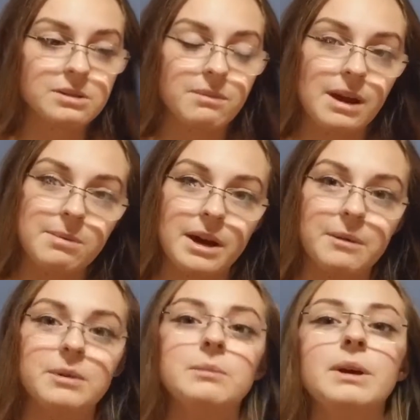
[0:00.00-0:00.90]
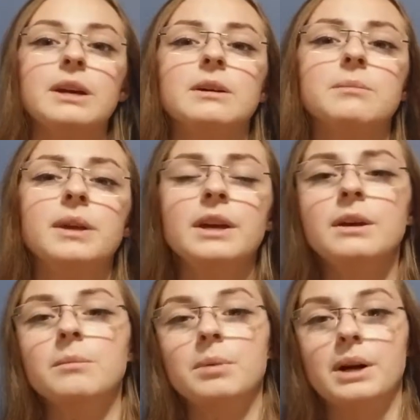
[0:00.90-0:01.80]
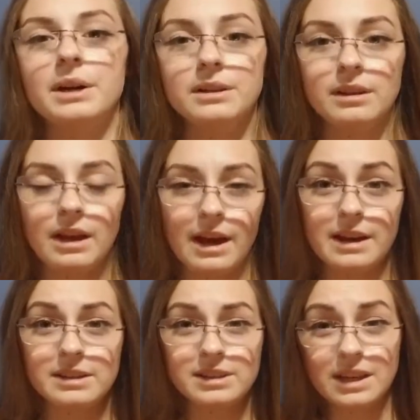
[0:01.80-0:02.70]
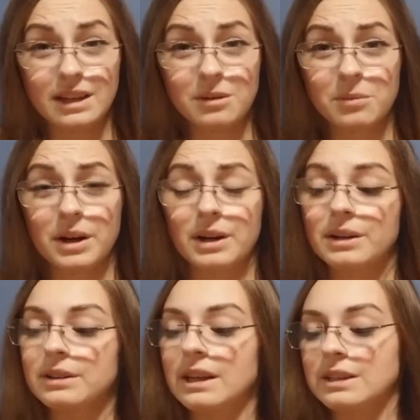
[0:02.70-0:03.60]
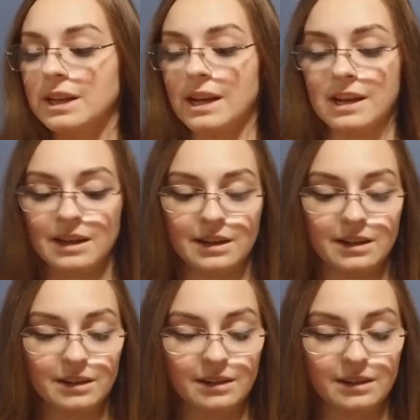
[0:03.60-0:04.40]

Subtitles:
Maybe I will make them, but I seen where they take